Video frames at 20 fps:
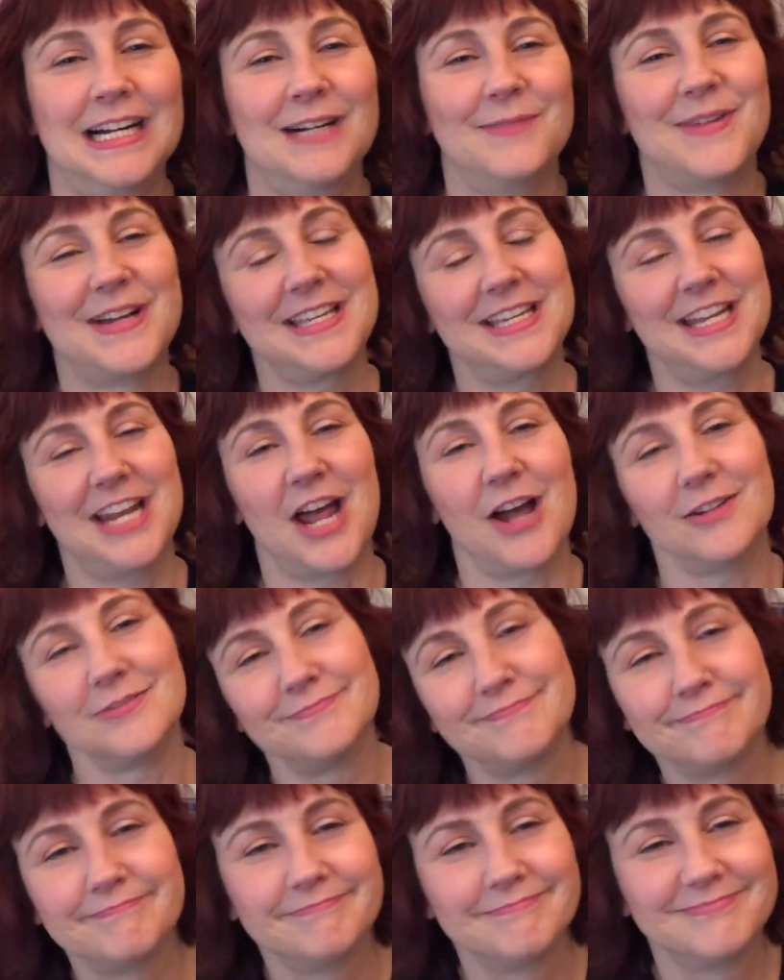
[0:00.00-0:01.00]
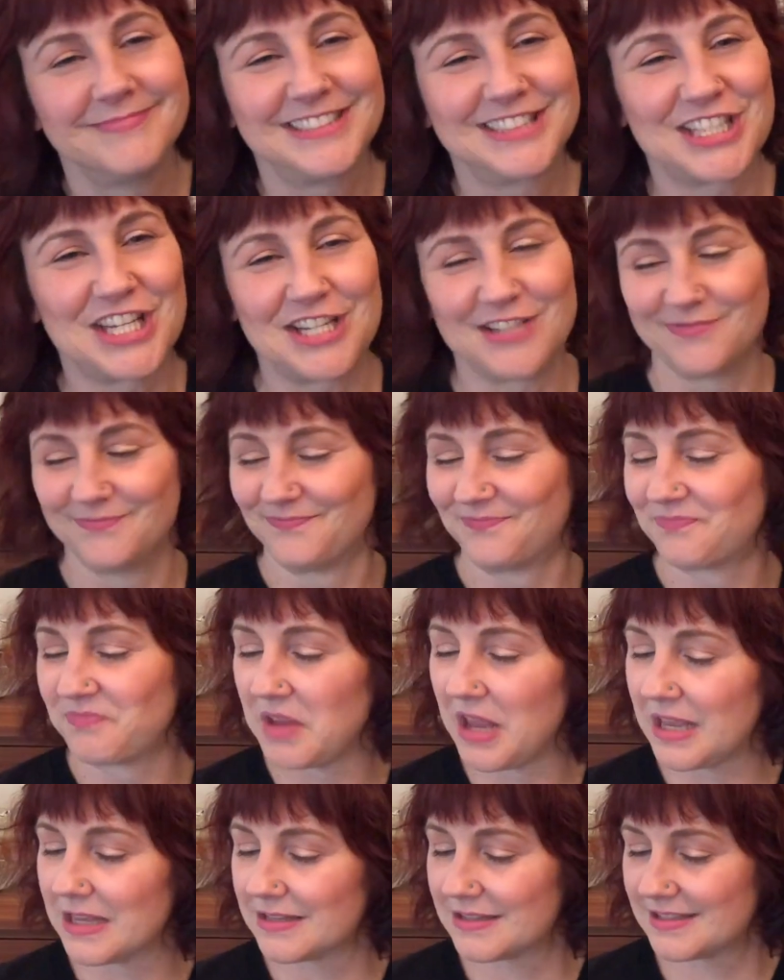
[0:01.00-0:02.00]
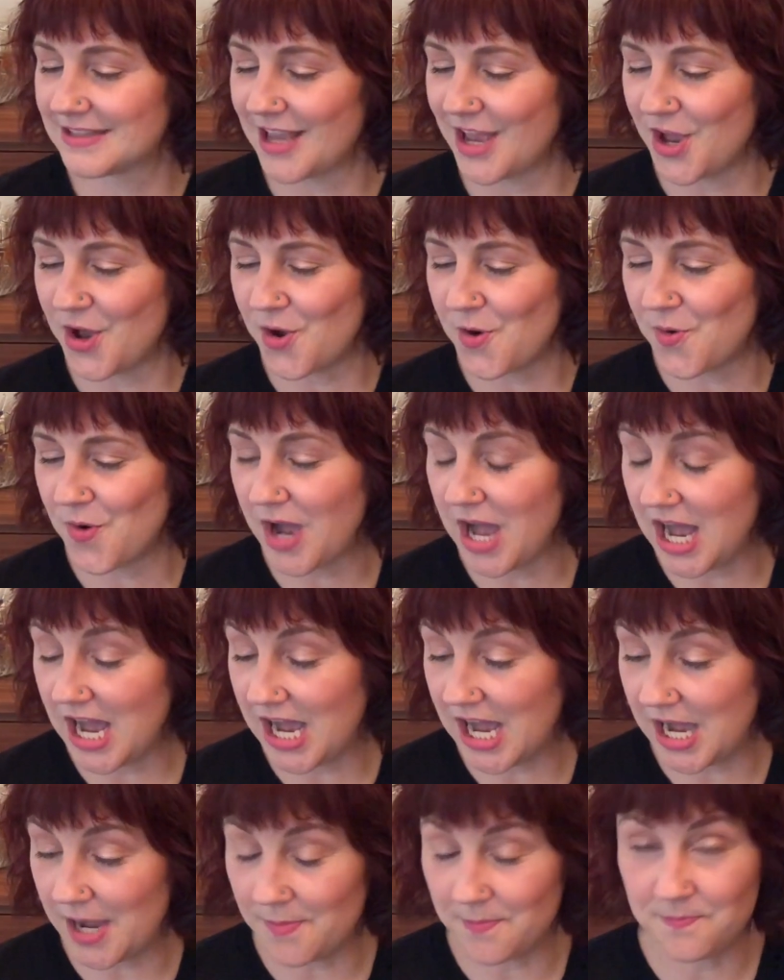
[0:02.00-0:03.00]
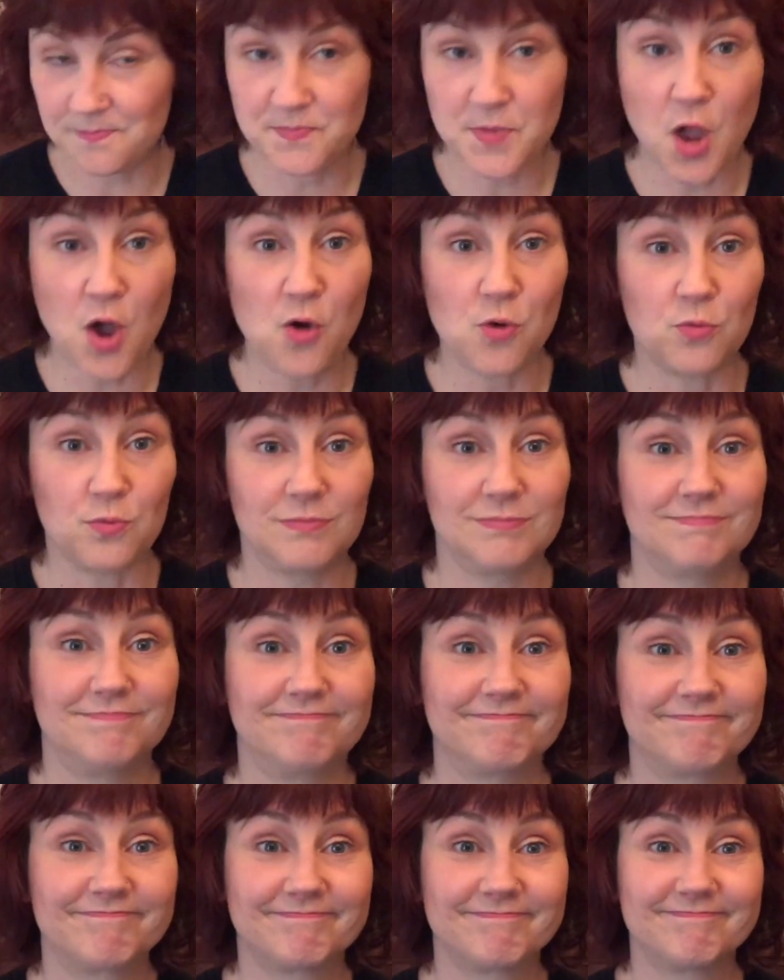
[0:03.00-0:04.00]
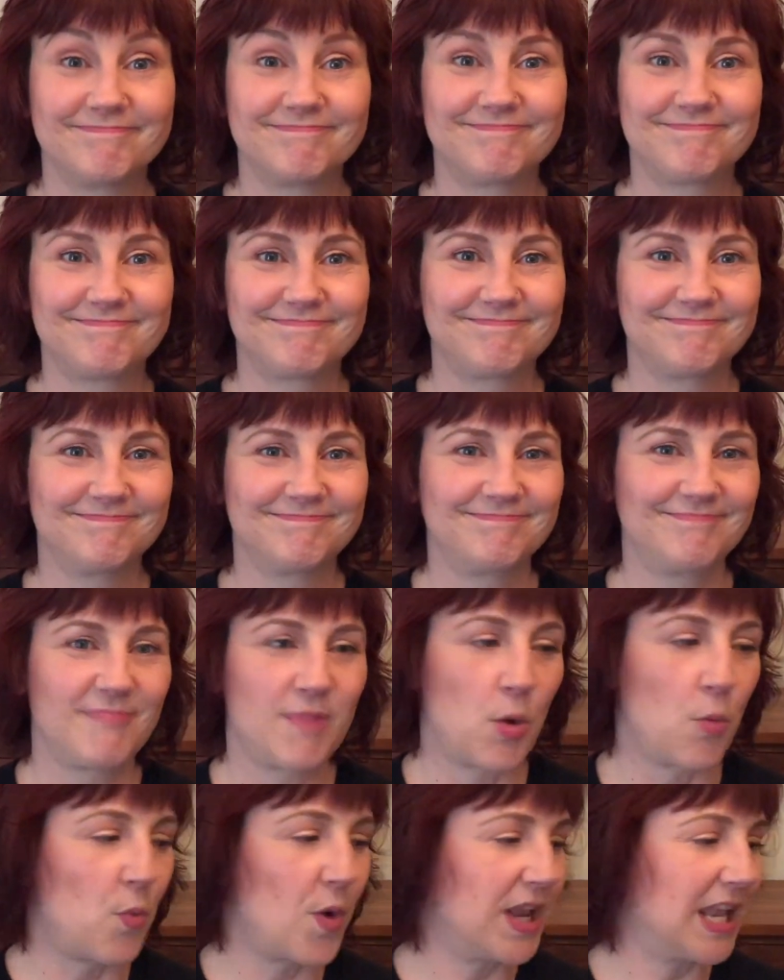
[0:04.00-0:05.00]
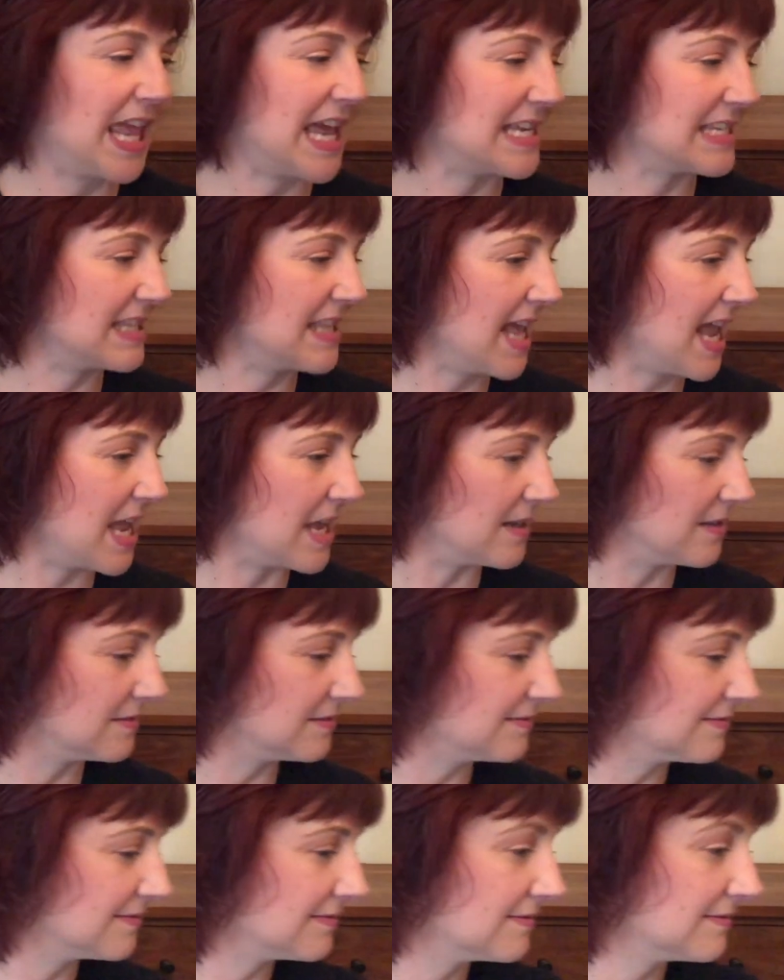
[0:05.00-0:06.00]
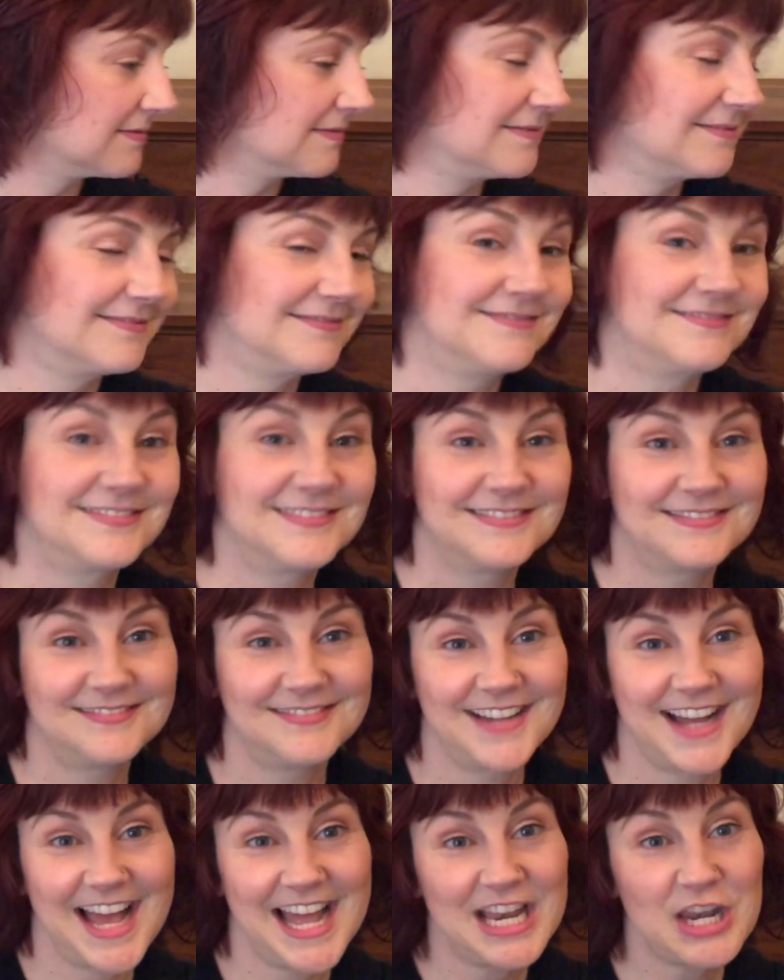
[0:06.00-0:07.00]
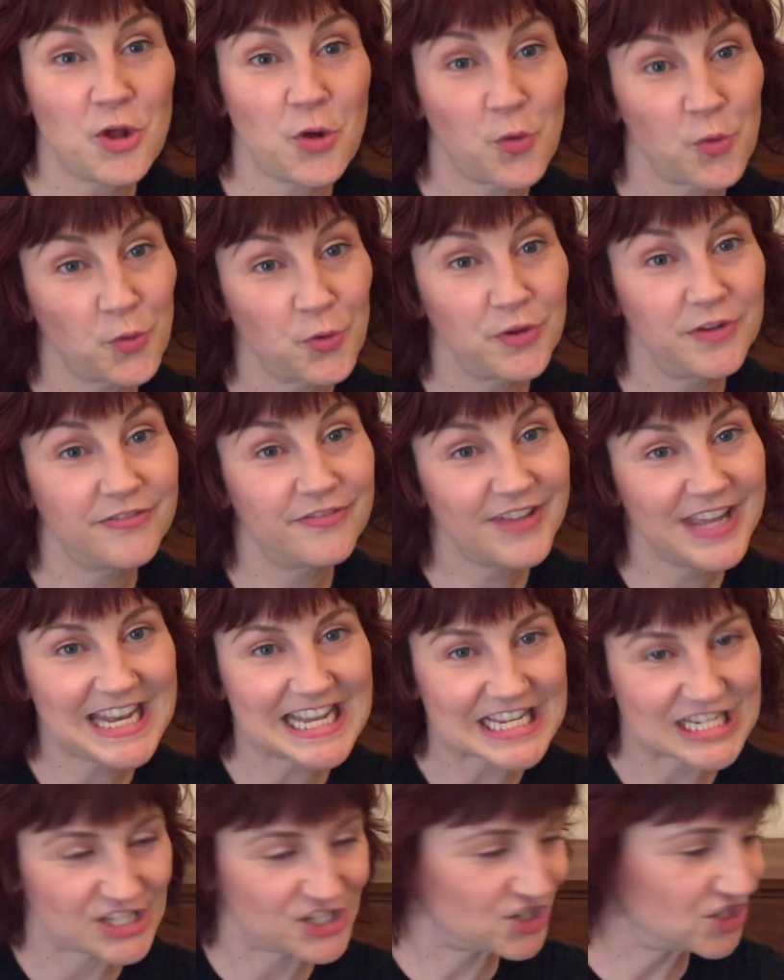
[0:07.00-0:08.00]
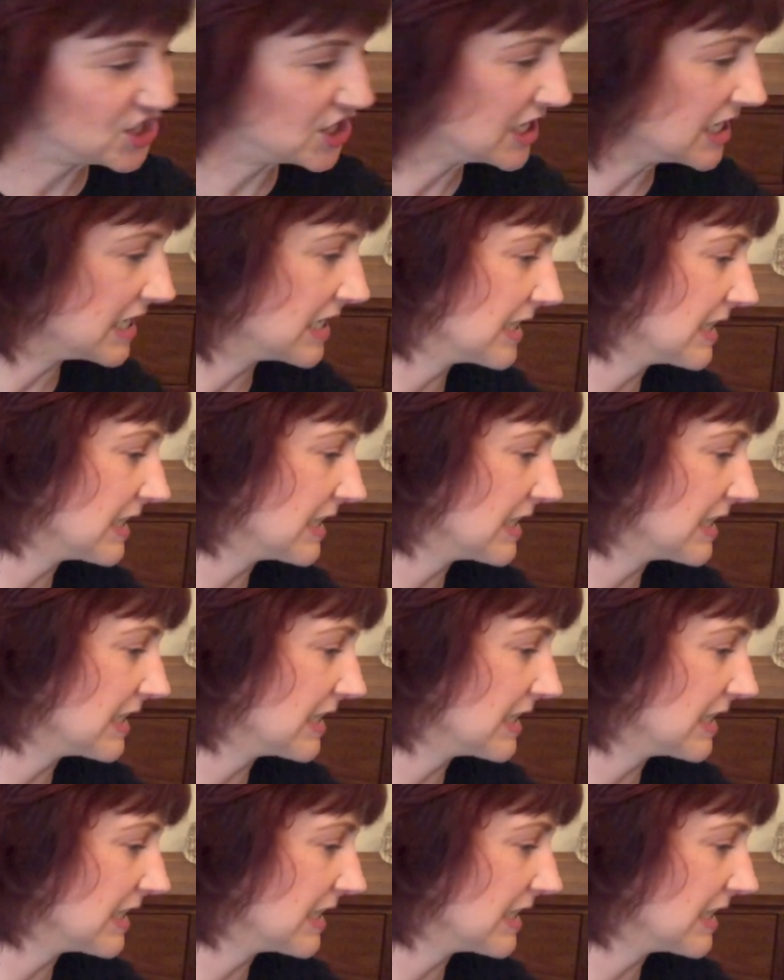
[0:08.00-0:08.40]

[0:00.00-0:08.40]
But you know, it's good. So, oh, one last thing. An old finish.